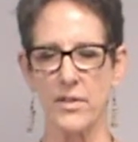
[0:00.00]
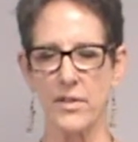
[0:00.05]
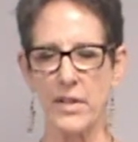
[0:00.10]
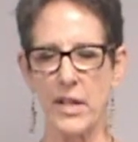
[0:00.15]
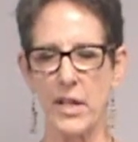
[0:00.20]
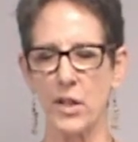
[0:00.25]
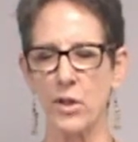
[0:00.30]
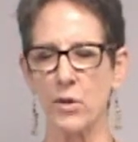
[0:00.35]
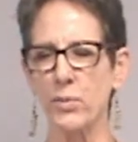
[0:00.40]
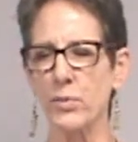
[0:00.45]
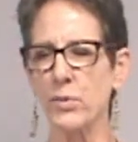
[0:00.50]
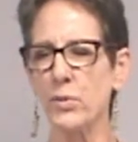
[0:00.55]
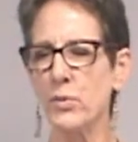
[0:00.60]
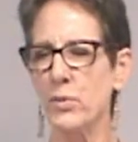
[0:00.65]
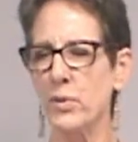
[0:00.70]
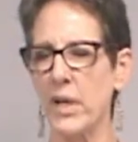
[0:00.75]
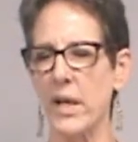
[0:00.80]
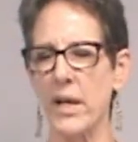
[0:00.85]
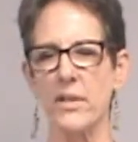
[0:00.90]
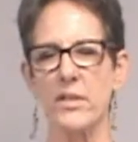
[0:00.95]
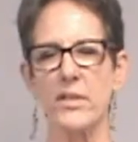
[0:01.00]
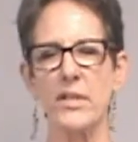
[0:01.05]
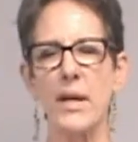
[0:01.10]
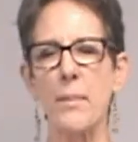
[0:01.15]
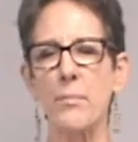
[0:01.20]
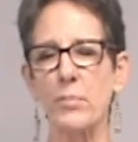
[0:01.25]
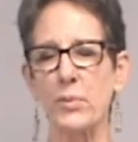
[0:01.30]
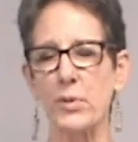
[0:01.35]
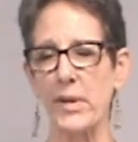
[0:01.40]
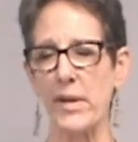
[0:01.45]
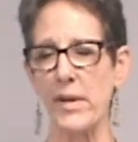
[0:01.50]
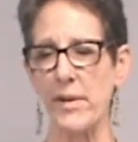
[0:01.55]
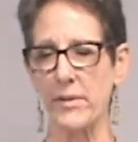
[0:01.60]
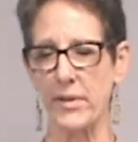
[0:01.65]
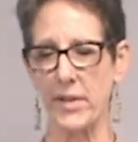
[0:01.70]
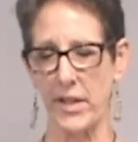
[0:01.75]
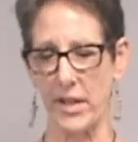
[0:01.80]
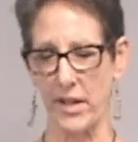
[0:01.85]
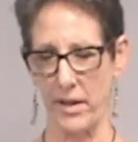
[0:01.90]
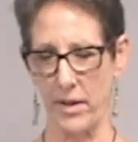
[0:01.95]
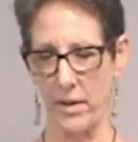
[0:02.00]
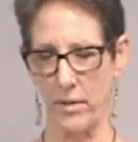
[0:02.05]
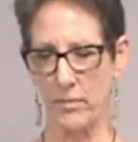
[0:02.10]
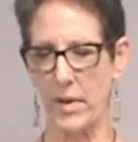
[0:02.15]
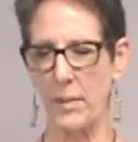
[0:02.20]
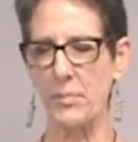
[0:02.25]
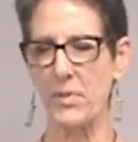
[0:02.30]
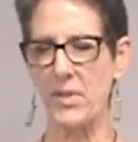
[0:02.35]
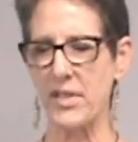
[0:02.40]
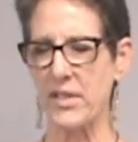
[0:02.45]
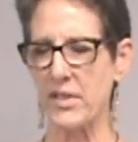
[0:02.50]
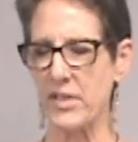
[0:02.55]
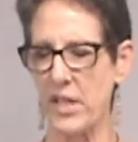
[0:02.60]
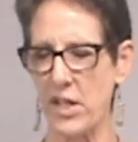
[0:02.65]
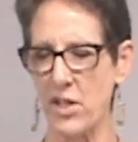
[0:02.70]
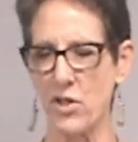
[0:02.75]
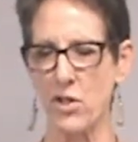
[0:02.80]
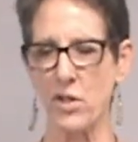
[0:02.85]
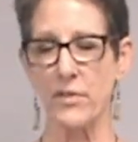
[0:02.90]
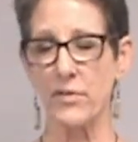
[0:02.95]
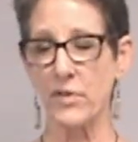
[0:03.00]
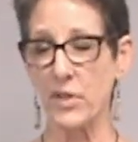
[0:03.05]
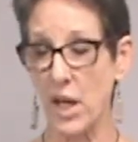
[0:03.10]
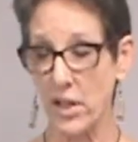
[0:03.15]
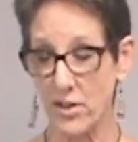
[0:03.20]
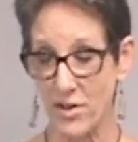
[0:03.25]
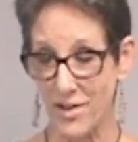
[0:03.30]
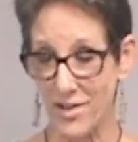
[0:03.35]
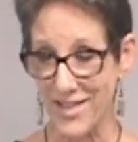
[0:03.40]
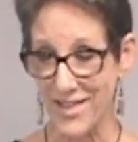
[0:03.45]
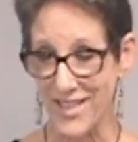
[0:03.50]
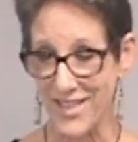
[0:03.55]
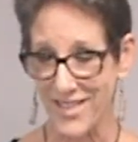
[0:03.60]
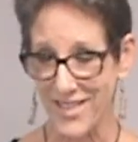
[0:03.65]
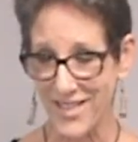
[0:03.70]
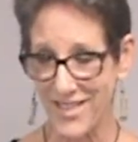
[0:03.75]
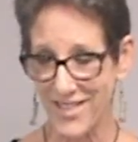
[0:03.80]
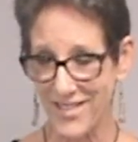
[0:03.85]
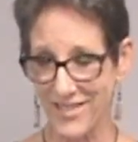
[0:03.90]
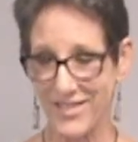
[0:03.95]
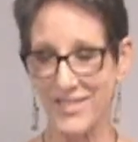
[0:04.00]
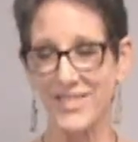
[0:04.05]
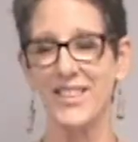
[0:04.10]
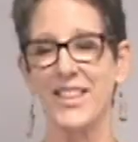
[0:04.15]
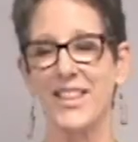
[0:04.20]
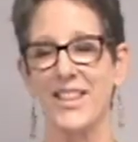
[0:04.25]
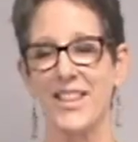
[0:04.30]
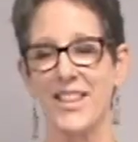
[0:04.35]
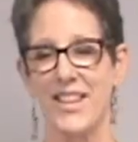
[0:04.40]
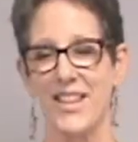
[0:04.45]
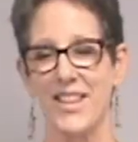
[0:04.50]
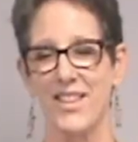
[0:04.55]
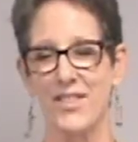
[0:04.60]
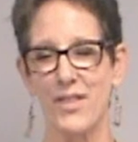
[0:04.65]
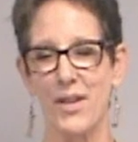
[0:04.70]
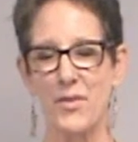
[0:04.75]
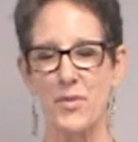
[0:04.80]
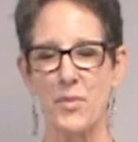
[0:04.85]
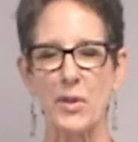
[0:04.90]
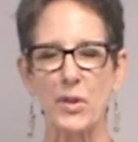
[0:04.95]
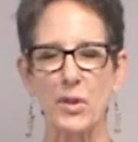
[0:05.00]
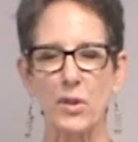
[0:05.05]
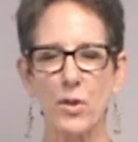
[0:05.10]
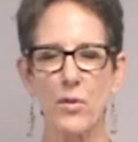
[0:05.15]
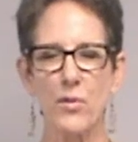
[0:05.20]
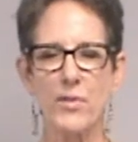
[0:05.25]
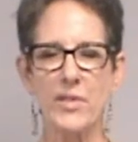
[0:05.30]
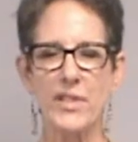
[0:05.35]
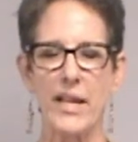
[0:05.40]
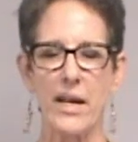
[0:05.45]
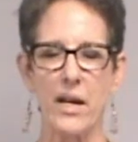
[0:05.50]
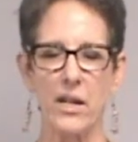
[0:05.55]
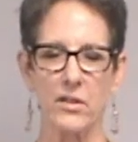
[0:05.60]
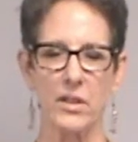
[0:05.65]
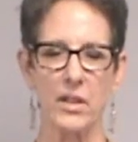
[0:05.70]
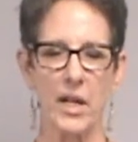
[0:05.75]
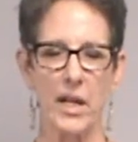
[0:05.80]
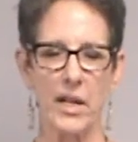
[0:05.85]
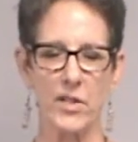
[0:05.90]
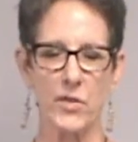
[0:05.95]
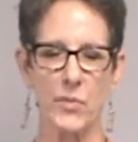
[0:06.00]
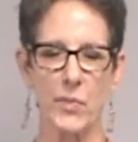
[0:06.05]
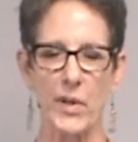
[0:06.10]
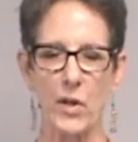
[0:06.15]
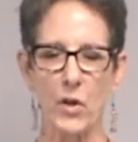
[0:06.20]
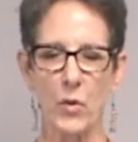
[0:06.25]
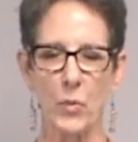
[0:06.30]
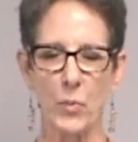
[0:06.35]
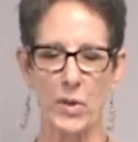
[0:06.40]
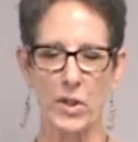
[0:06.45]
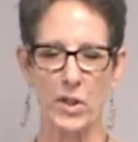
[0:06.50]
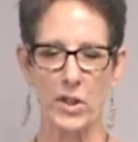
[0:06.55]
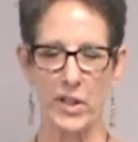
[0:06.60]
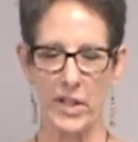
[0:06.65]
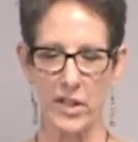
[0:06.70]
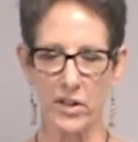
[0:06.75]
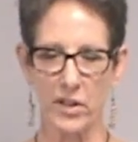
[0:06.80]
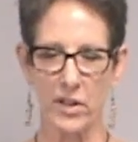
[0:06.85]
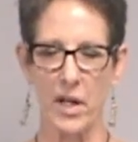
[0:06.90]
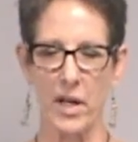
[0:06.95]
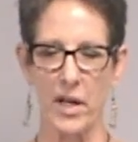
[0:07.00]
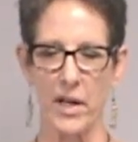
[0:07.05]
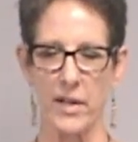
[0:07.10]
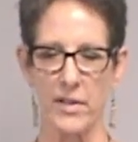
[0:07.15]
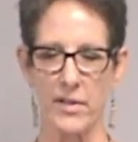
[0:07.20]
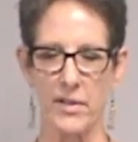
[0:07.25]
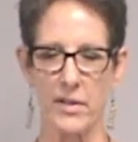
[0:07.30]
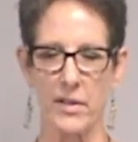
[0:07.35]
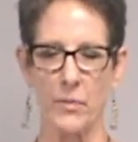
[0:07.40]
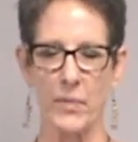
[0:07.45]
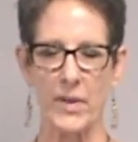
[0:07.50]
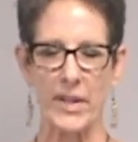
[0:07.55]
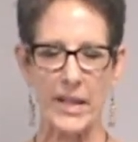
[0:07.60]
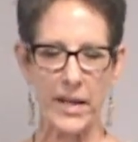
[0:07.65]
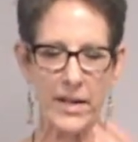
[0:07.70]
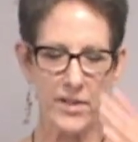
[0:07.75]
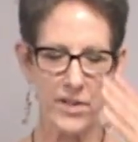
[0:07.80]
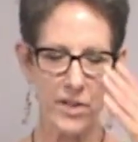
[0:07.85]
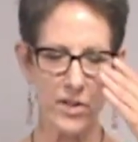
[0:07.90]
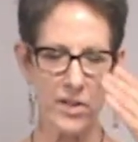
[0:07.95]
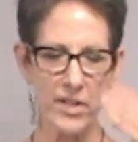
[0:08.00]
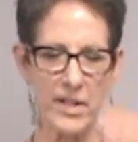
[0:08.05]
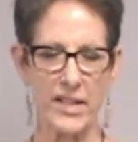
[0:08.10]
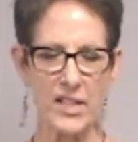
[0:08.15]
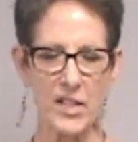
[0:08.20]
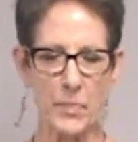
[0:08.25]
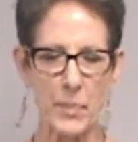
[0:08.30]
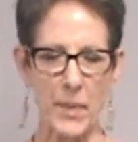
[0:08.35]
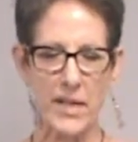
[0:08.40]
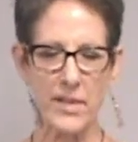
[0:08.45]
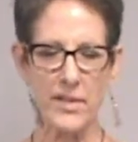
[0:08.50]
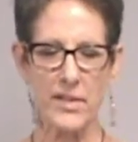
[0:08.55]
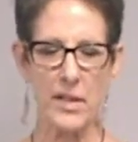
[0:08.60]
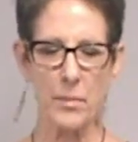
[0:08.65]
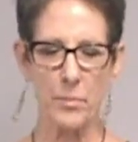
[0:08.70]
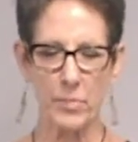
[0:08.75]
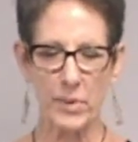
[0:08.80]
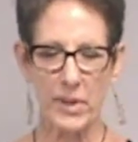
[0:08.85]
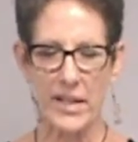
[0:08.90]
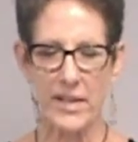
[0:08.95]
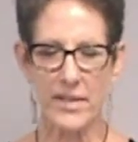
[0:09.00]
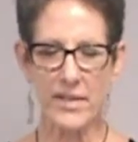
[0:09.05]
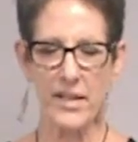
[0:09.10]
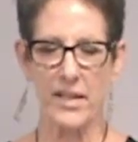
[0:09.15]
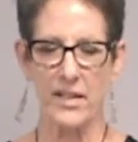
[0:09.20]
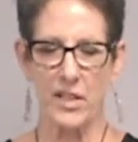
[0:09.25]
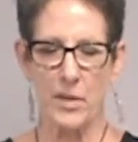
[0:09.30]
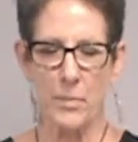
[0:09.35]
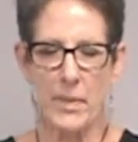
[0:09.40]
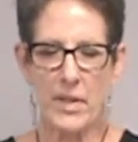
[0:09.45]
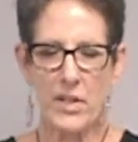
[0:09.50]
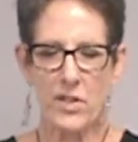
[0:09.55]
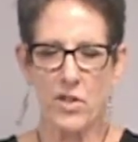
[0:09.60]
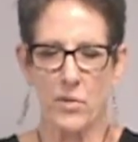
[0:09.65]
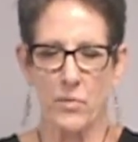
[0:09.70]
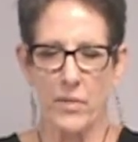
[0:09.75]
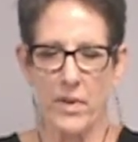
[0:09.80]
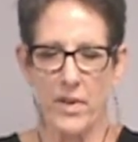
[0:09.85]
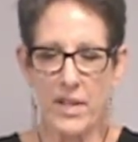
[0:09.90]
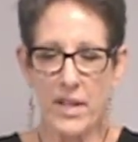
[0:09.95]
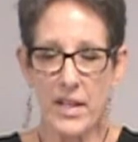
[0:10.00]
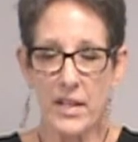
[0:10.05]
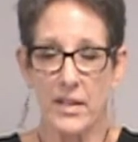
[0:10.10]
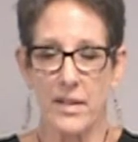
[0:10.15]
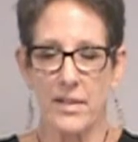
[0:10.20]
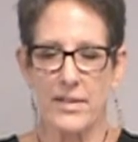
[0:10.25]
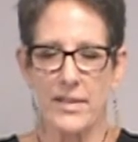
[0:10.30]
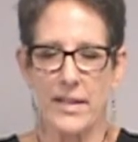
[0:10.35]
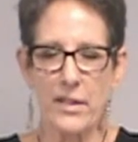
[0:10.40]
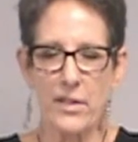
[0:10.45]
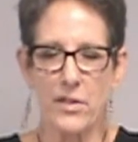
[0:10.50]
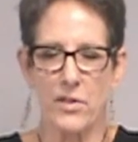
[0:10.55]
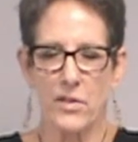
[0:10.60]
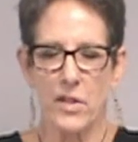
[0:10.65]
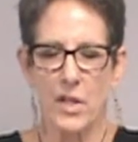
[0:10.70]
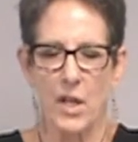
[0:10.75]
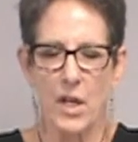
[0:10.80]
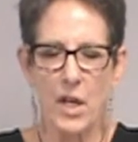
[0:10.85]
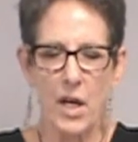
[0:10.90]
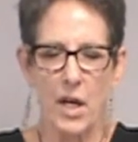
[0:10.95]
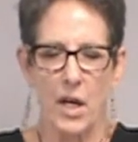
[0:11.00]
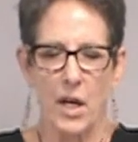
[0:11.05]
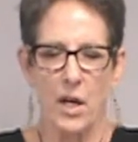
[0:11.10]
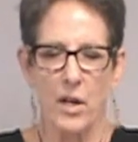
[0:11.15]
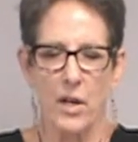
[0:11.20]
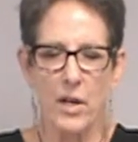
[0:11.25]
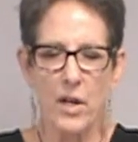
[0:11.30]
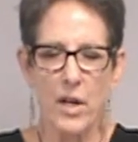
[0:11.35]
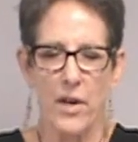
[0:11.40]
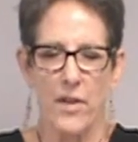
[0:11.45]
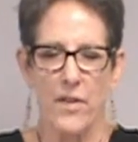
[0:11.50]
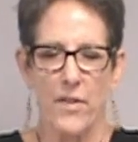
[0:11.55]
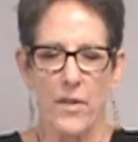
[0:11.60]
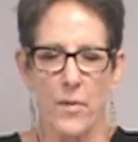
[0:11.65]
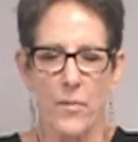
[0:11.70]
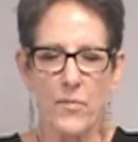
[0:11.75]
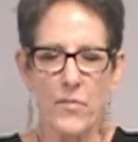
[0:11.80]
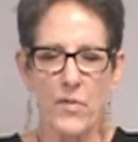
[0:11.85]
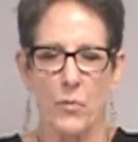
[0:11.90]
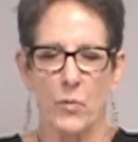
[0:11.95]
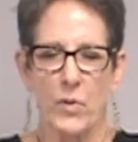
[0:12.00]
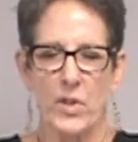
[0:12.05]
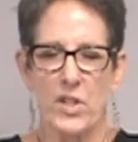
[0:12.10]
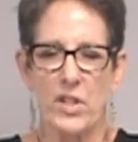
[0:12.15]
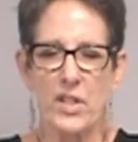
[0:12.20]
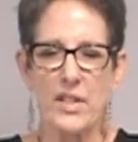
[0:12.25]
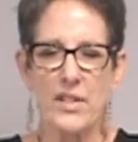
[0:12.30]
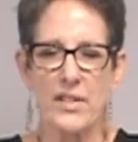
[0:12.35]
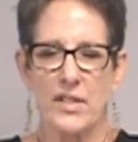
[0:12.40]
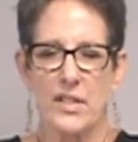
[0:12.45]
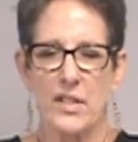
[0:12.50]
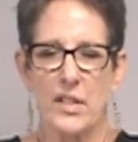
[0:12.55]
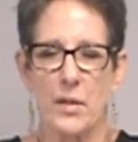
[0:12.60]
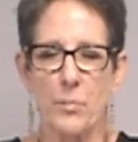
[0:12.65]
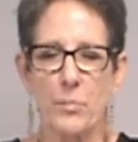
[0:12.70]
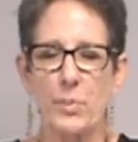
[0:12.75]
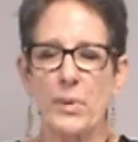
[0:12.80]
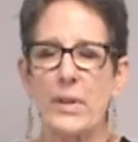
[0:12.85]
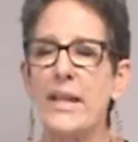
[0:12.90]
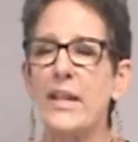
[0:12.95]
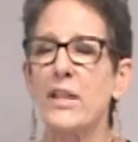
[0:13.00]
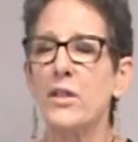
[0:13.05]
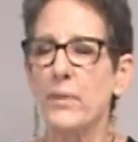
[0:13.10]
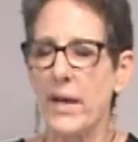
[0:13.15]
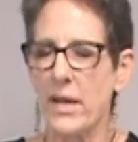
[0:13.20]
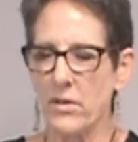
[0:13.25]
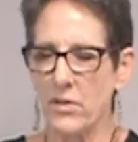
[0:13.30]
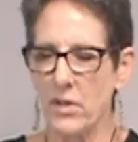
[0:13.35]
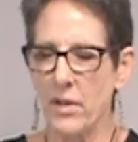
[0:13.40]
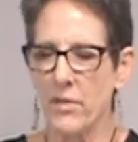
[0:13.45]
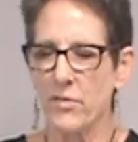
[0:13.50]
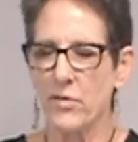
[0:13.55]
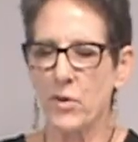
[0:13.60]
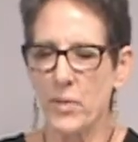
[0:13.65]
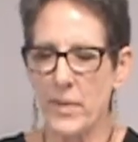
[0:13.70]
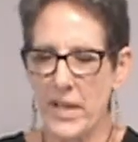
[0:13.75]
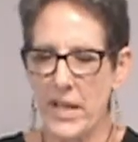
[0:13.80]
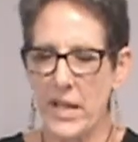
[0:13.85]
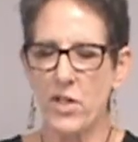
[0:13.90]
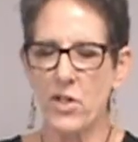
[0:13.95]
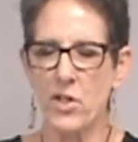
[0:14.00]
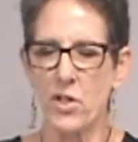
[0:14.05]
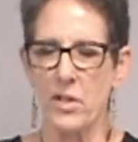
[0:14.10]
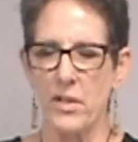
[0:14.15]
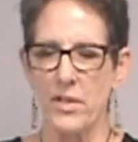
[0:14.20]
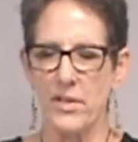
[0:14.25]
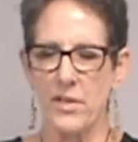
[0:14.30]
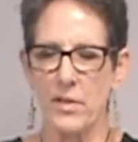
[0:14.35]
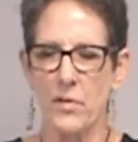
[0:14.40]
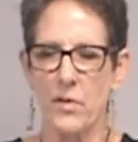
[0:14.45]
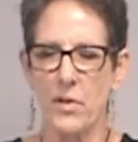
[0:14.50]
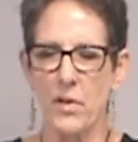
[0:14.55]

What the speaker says: It is a crude and temporary representation of consciousness. So as we close the outer eyes, we open our inner eyes, and we gaze into that space and place and dimension within us that is, which is the playground of creation.